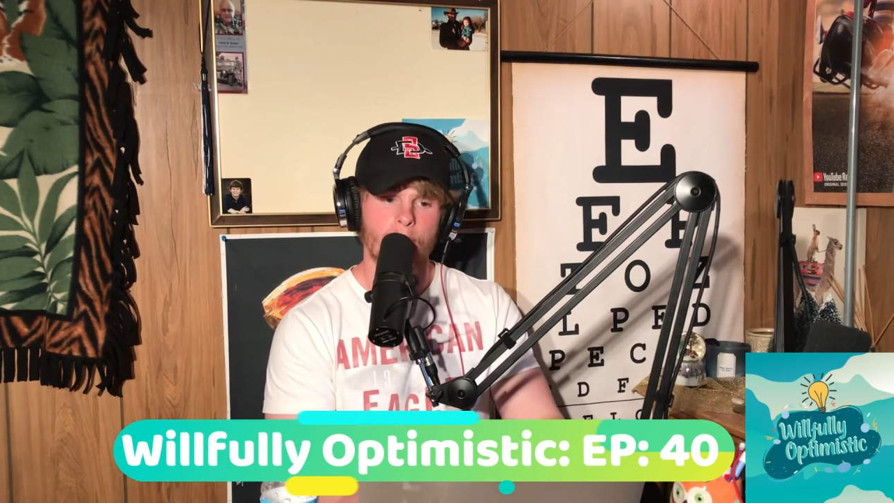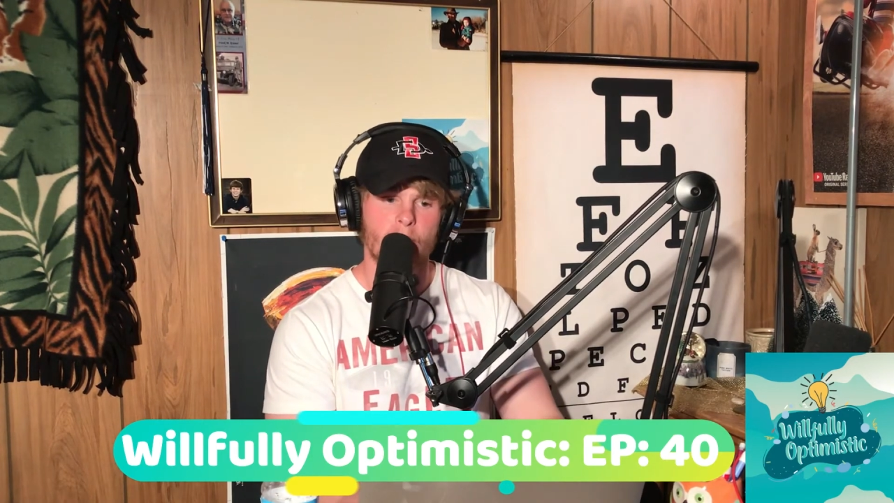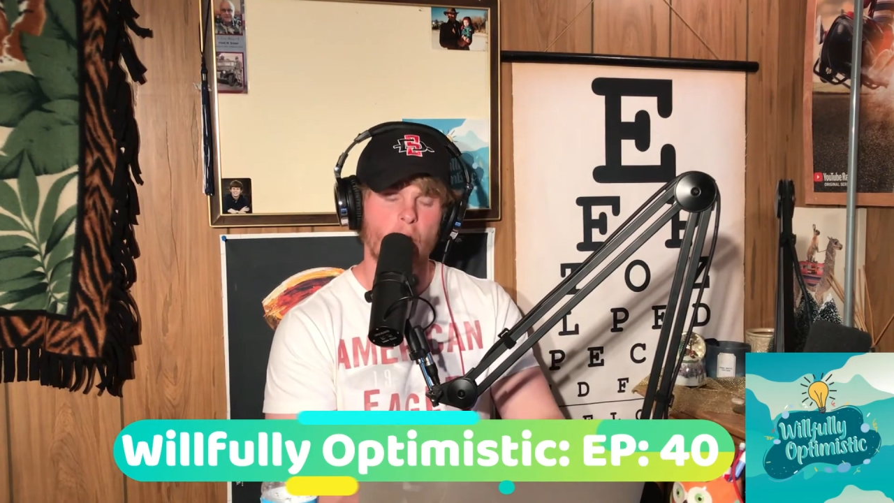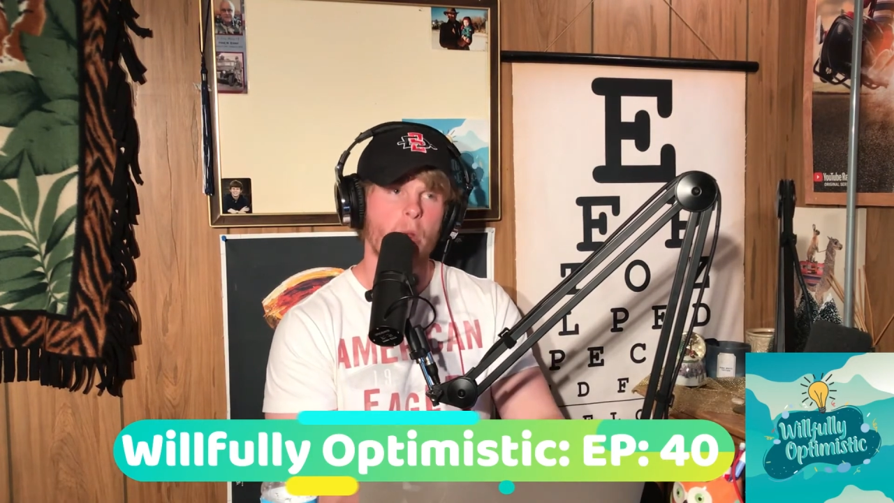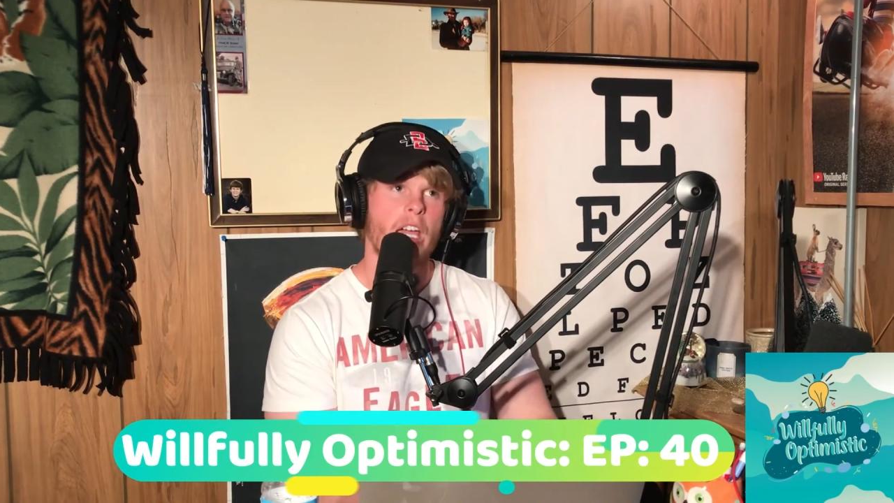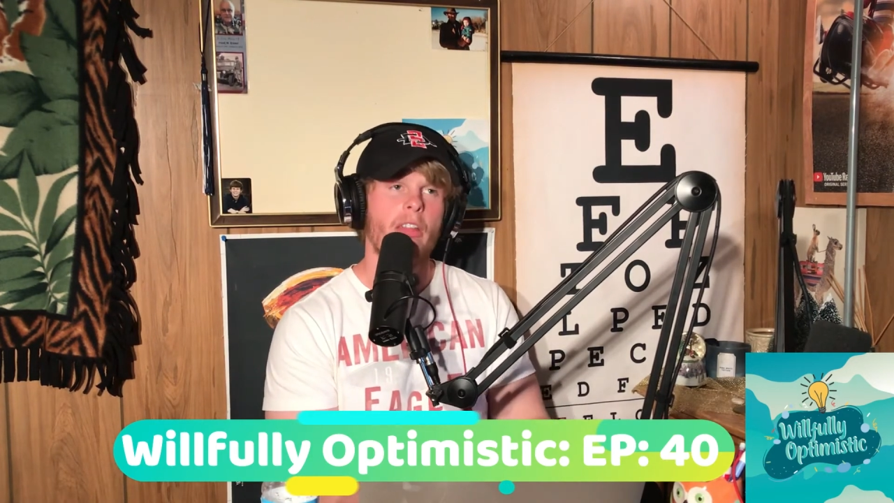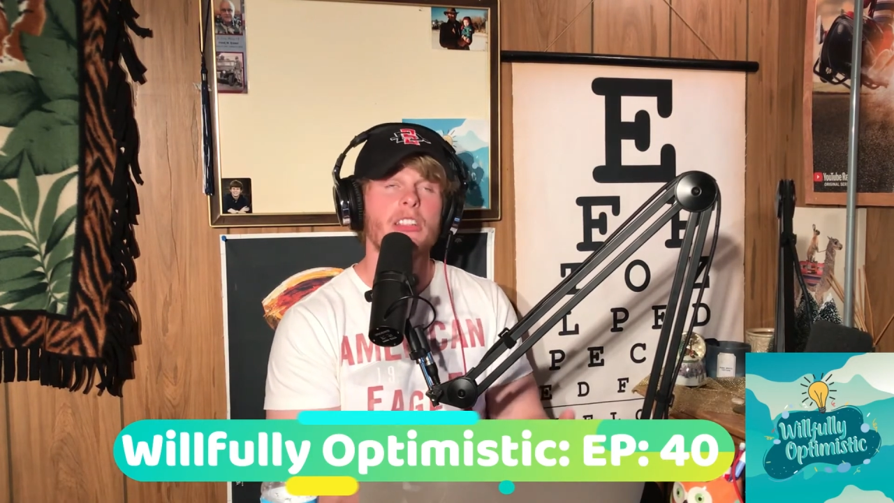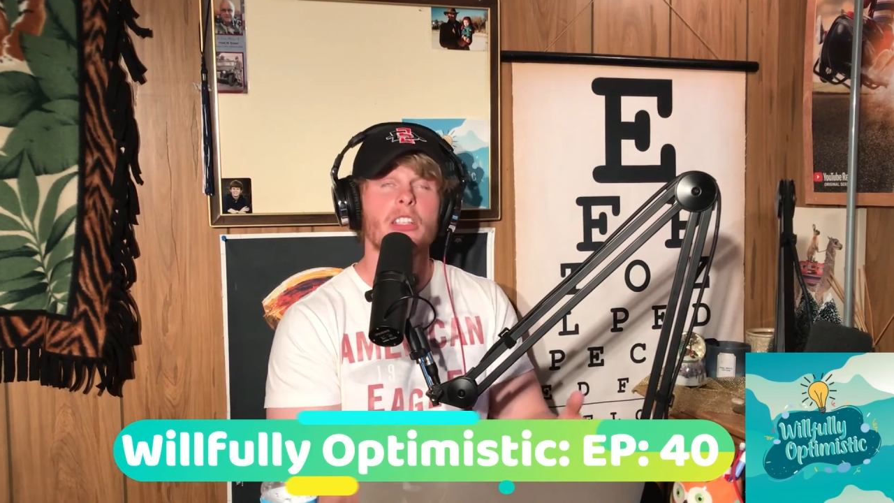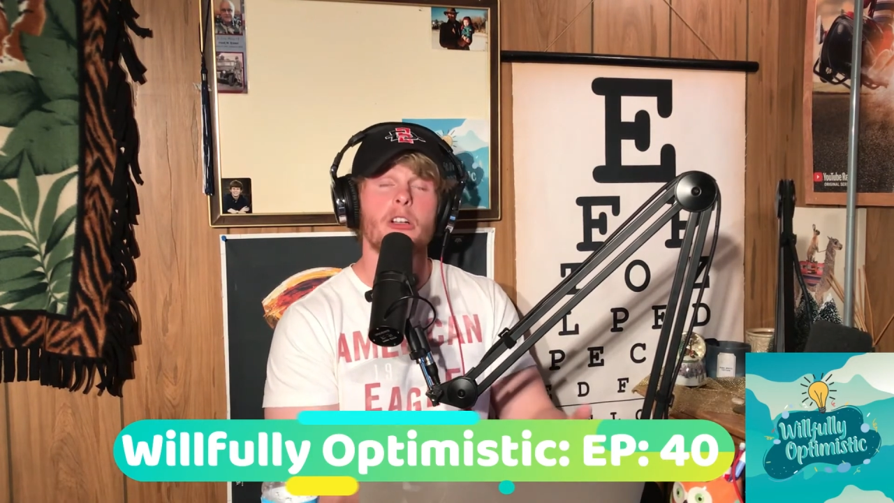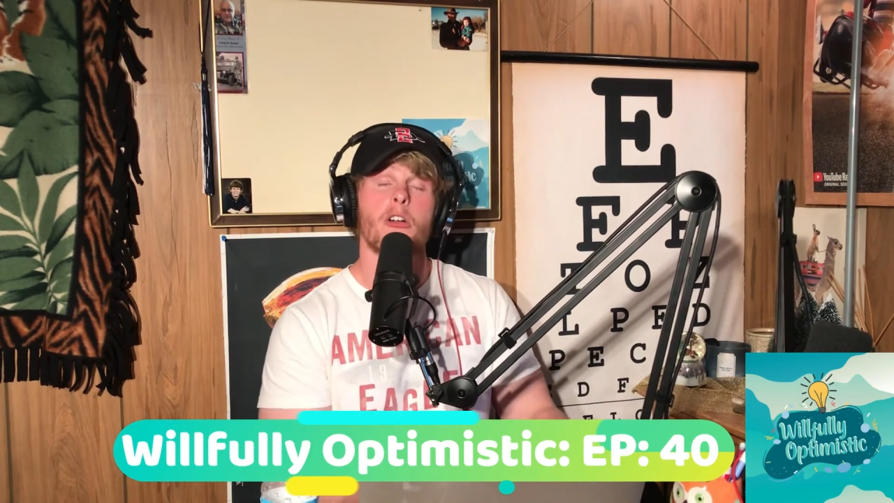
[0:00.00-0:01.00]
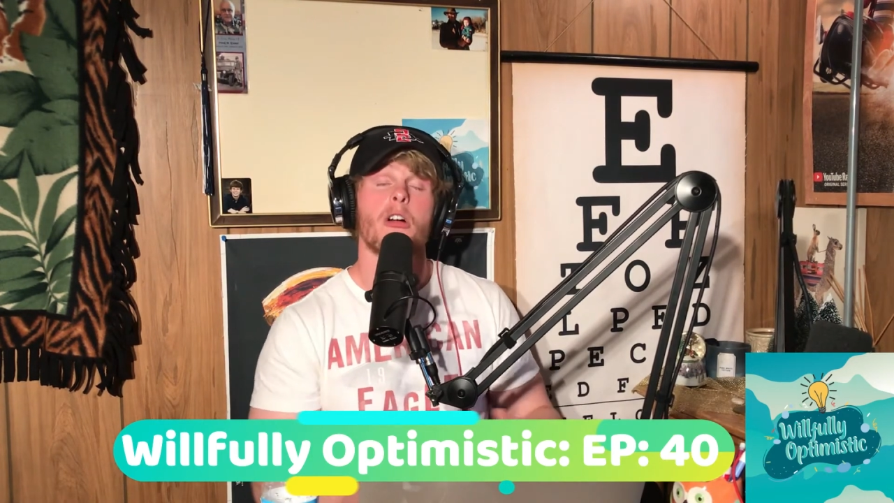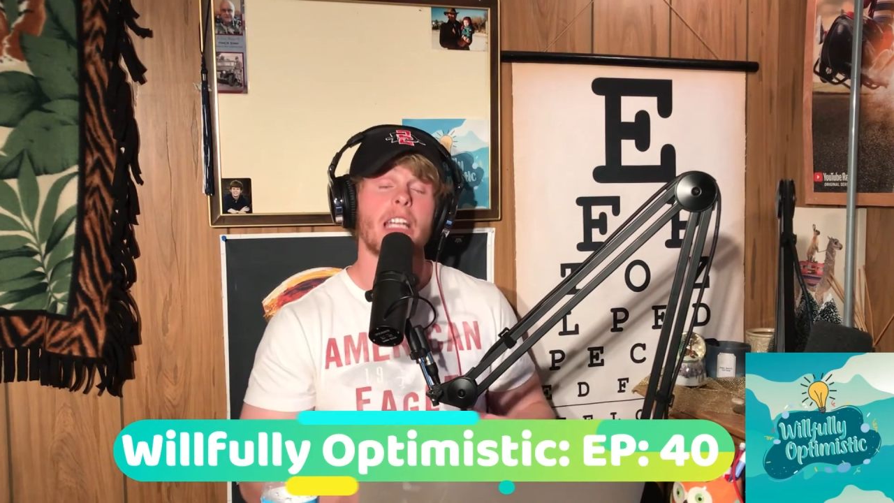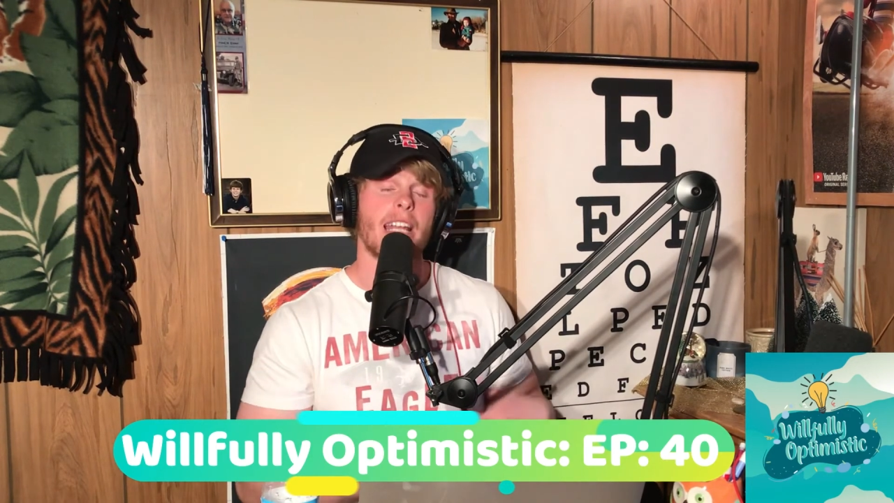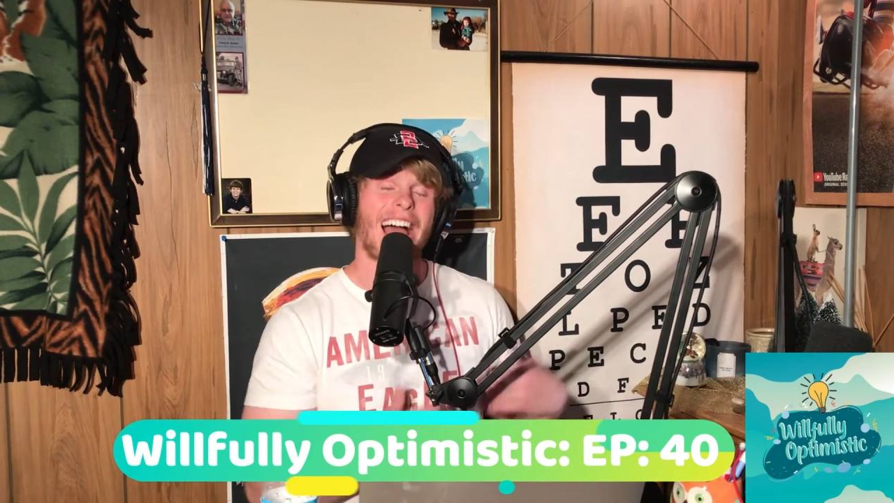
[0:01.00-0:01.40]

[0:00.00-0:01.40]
So in this scenario, again,